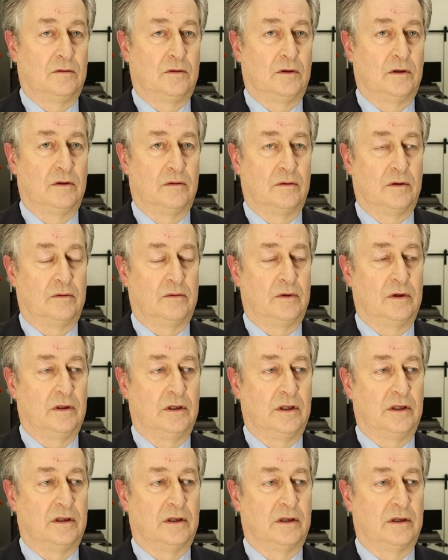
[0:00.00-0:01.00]
Well,
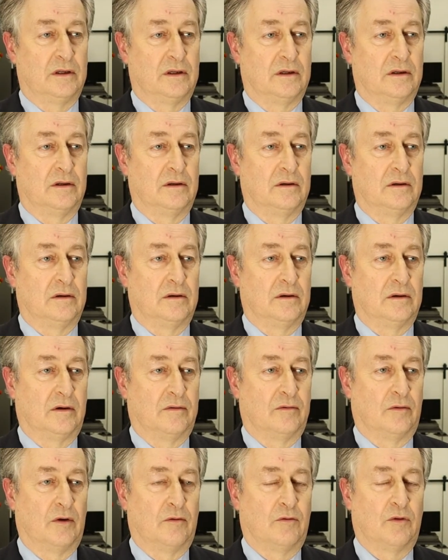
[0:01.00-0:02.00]
really,
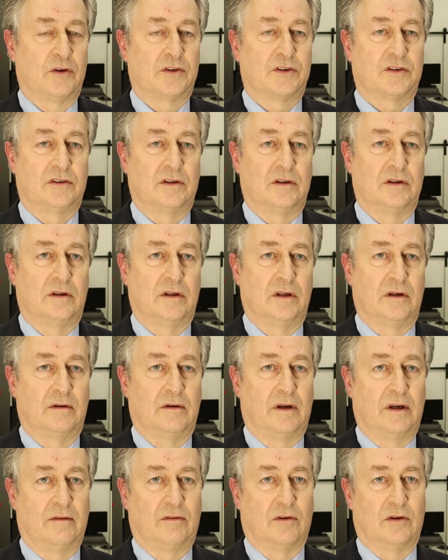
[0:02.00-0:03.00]
I've watched
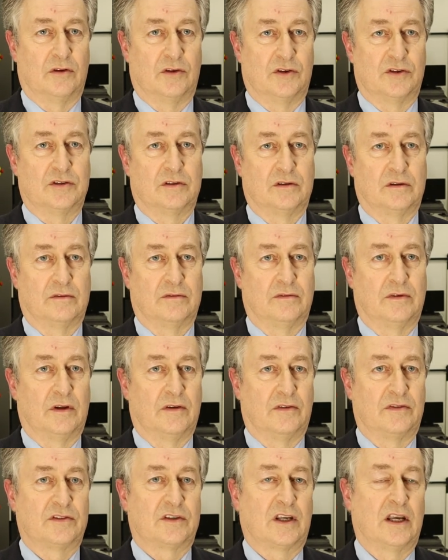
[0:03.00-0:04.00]
the evolution
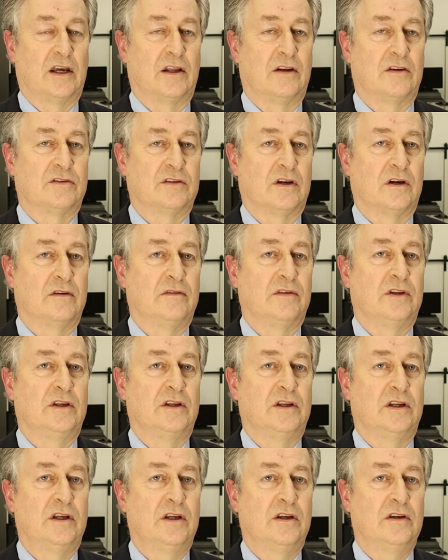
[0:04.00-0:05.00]
of scanners over the
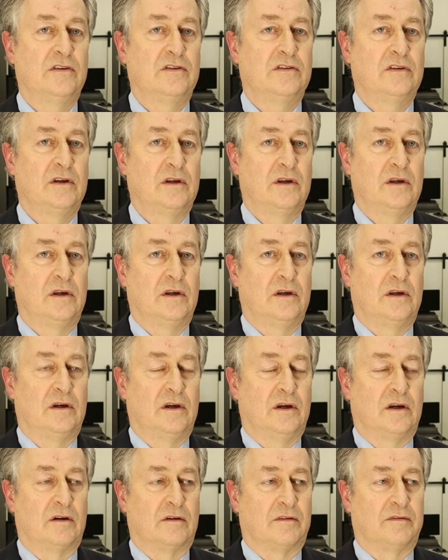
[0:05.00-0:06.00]
years,
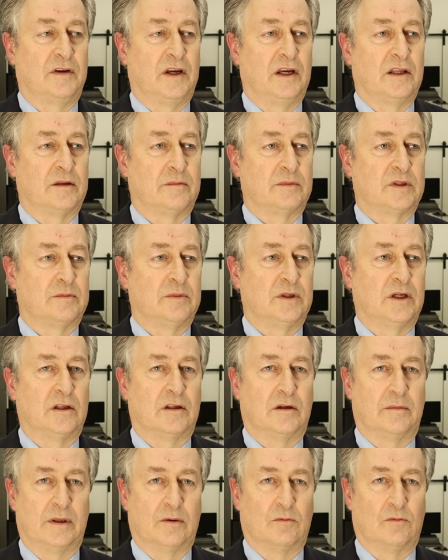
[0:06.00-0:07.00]
and I've found them to be a
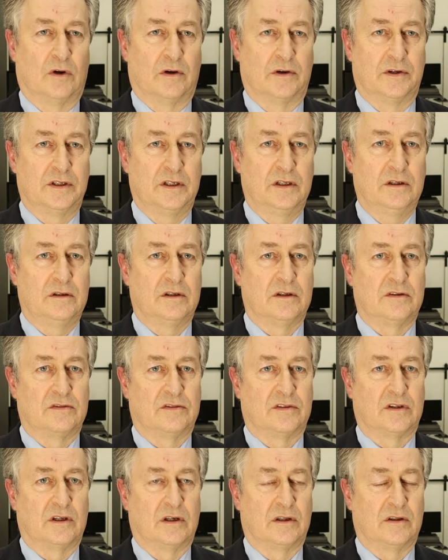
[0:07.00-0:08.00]
little bit wanting.
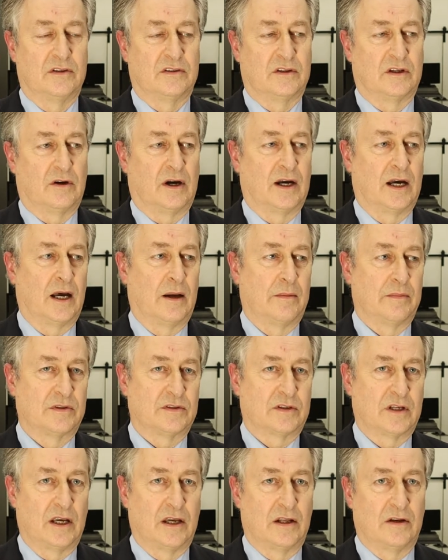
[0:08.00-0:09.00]
There's arm
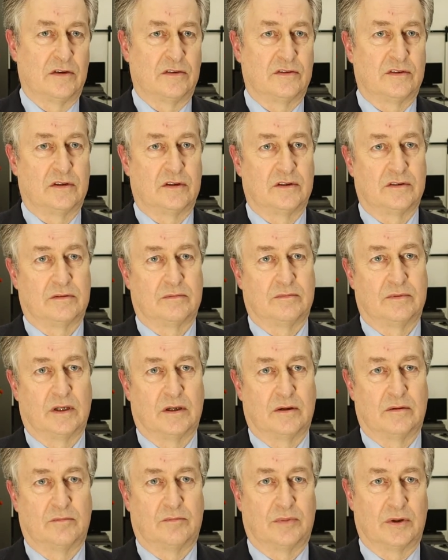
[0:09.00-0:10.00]
scanners, there's
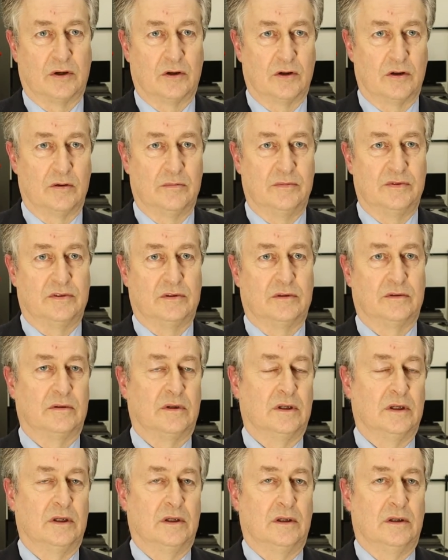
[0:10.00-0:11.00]
probes and